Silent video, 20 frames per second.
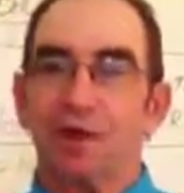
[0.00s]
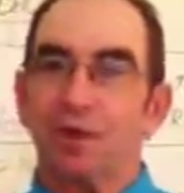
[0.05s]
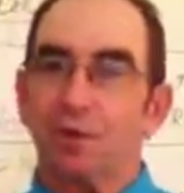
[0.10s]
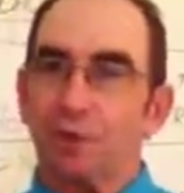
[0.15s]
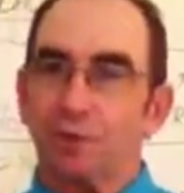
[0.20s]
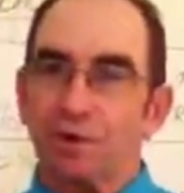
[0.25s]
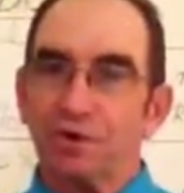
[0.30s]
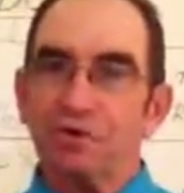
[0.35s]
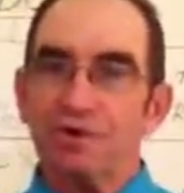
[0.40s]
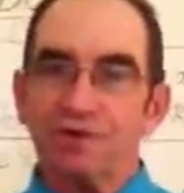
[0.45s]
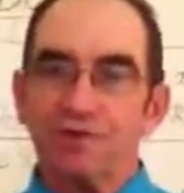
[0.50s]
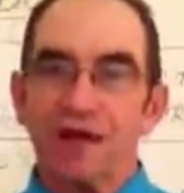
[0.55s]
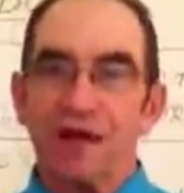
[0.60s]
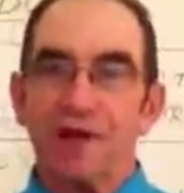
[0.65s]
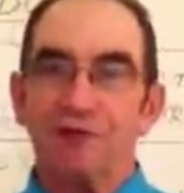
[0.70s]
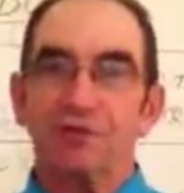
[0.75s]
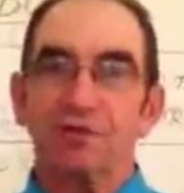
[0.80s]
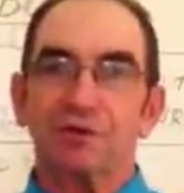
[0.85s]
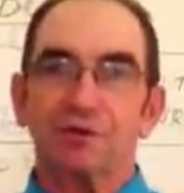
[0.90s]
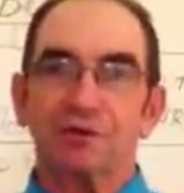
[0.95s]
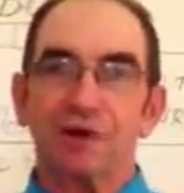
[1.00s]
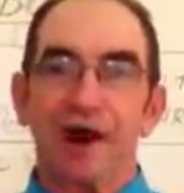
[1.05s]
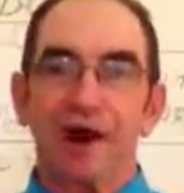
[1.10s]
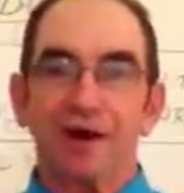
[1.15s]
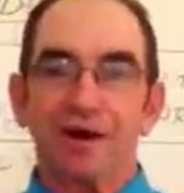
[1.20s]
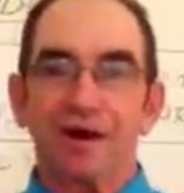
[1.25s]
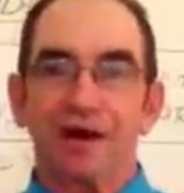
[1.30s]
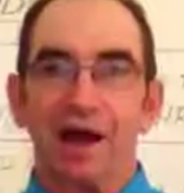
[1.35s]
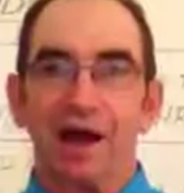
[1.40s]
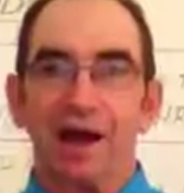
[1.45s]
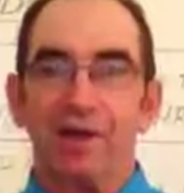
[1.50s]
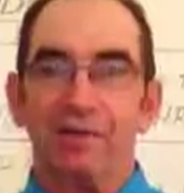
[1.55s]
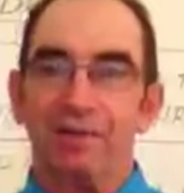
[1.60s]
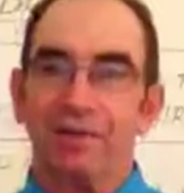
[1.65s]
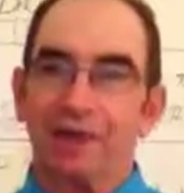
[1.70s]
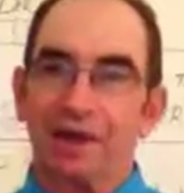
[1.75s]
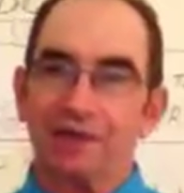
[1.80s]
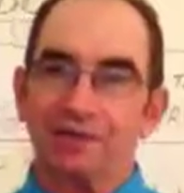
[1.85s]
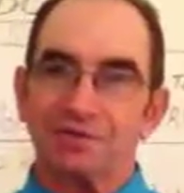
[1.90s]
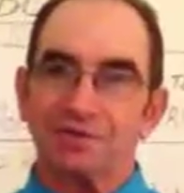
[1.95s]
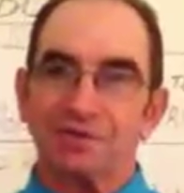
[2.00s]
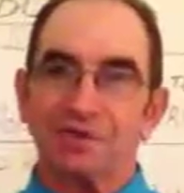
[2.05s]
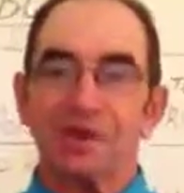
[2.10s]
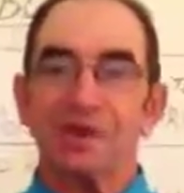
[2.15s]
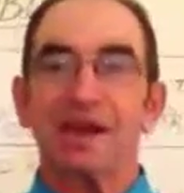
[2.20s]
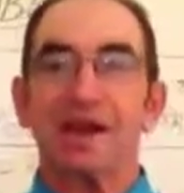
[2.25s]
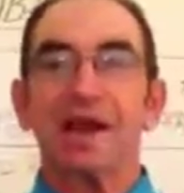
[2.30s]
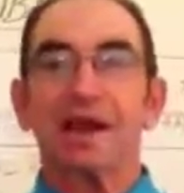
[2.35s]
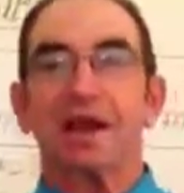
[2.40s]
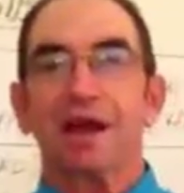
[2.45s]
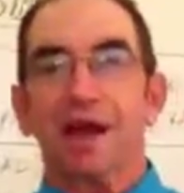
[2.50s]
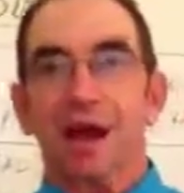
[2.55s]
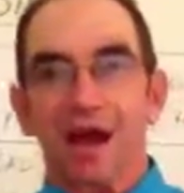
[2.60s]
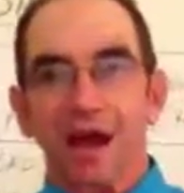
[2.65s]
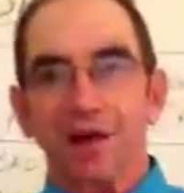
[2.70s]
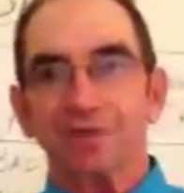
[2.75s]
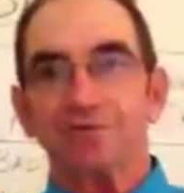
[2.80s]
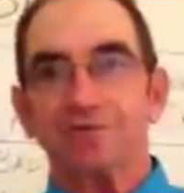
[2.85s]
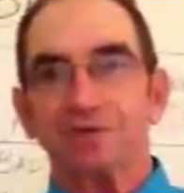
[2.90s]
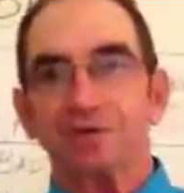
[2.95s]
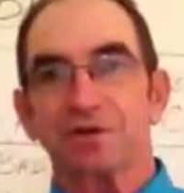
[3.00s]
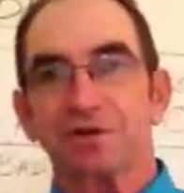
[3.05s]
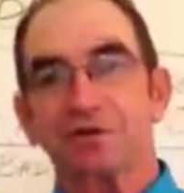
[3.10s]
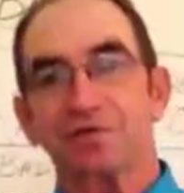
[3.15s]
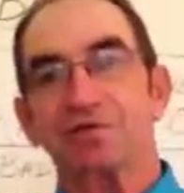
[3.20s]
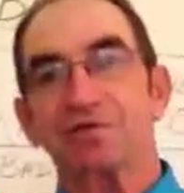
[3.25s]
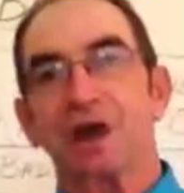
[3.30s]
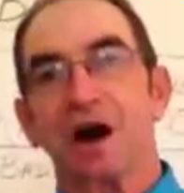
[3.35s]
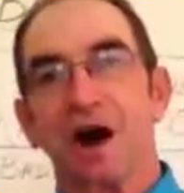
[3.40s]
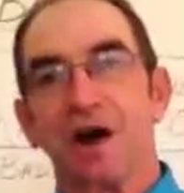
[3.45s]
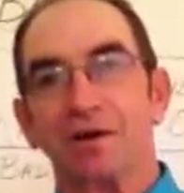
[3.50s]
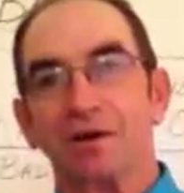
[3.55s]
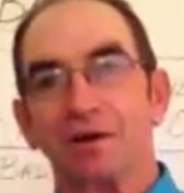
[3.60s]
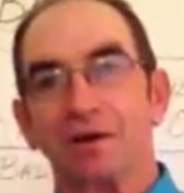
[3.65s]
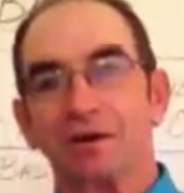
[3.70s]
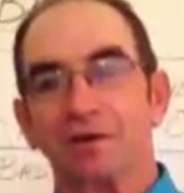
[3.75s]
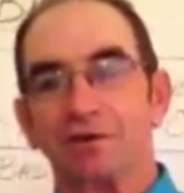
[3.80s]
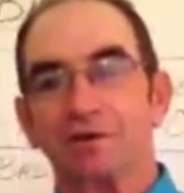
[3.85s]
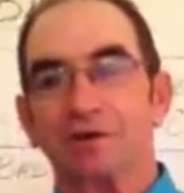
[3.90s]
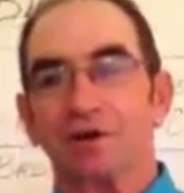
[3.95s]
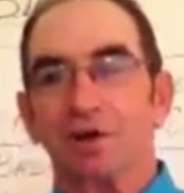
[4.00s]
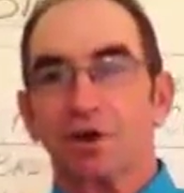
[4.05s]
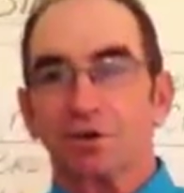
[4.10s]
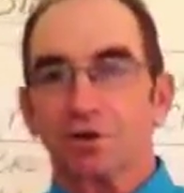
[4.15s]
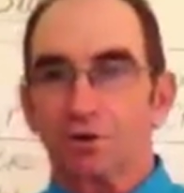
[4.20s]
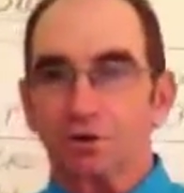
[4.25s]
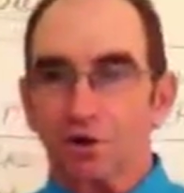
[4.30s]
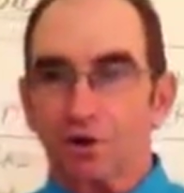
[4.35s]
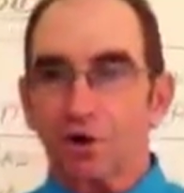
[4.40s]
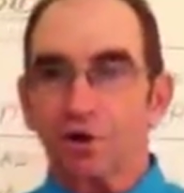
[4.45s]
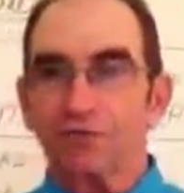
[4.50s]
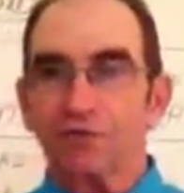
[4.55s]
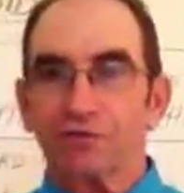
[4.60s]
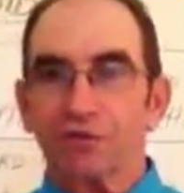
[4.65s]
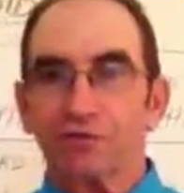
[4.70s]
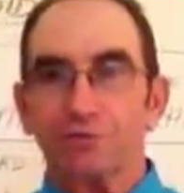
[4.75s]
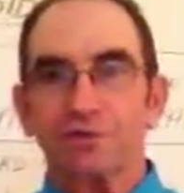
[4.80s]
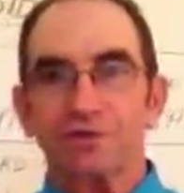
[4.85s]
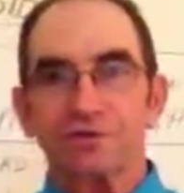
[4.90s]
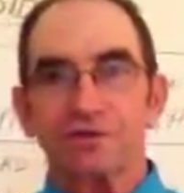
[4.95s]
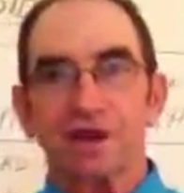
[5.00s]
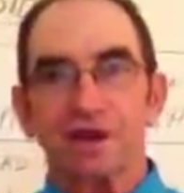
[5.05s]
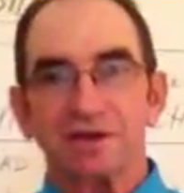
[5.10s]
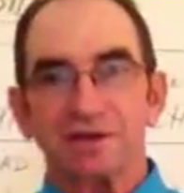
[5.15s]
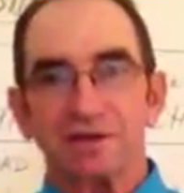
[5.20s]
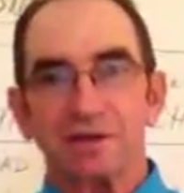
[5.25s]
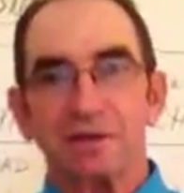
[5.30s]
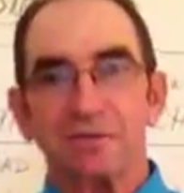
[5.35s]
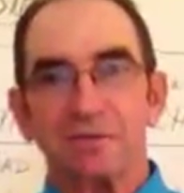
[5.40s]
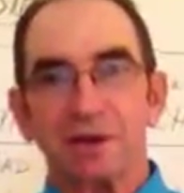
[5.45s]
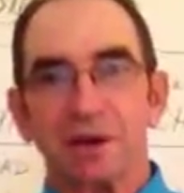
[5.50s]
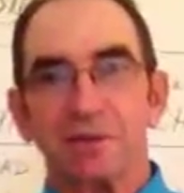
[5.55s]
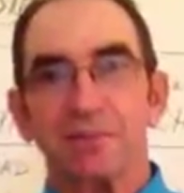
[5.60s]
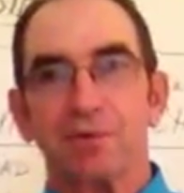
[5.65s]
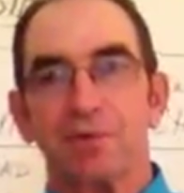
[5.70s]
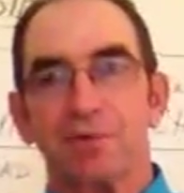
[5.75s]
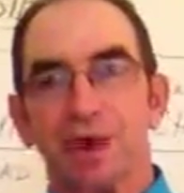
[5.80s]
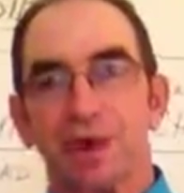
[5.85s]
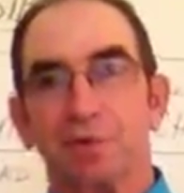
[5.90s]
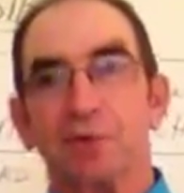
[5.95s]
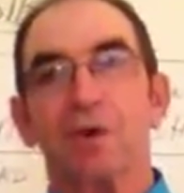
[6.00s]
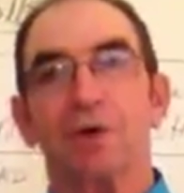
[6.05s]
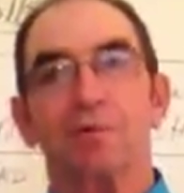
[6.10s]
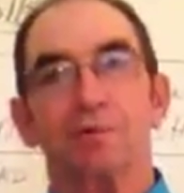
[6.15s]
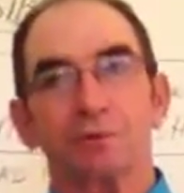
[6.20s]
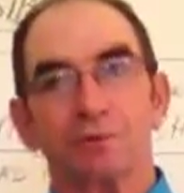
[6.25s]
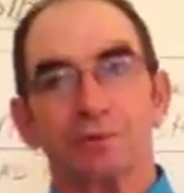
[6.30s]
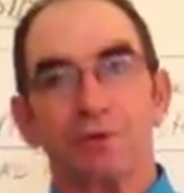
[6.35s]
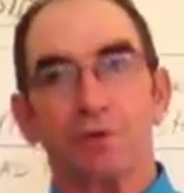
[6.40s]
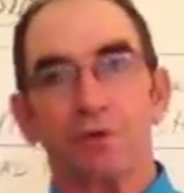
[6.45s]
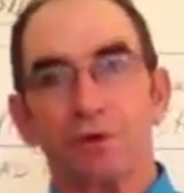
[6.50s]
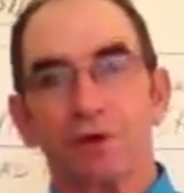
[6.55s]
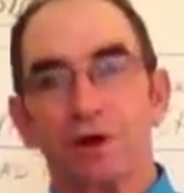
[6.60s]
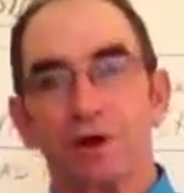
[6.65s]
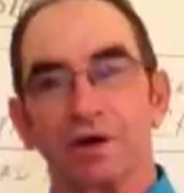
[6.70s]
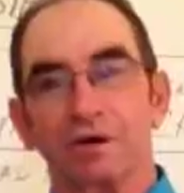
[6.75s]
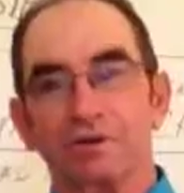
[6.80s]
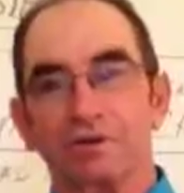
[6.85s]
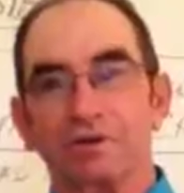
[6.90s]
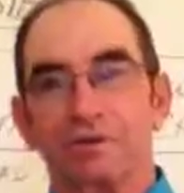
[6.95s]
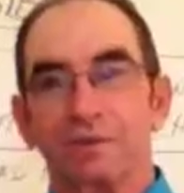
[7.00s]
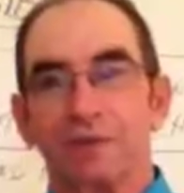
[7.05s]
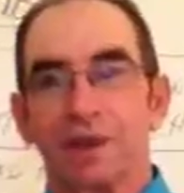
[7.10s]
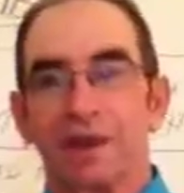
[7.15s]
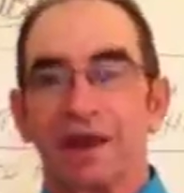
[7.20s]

We just have to divide it out and see how serious God is, learn from the mistakes of the people that went before us,